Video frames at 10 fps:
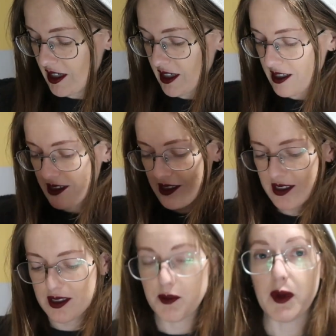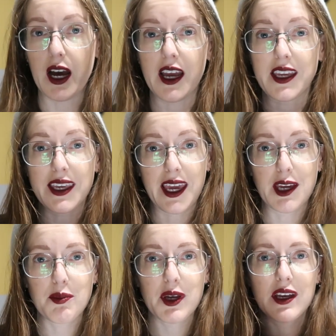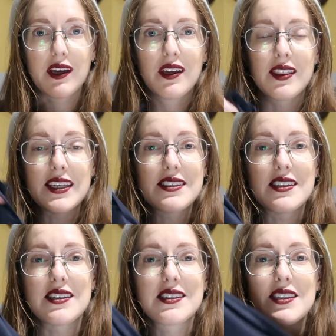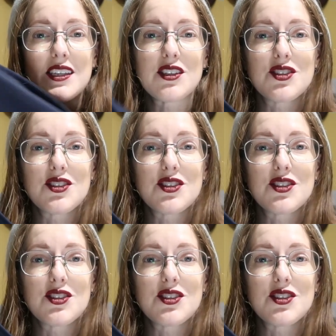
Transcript: is my cape. This is the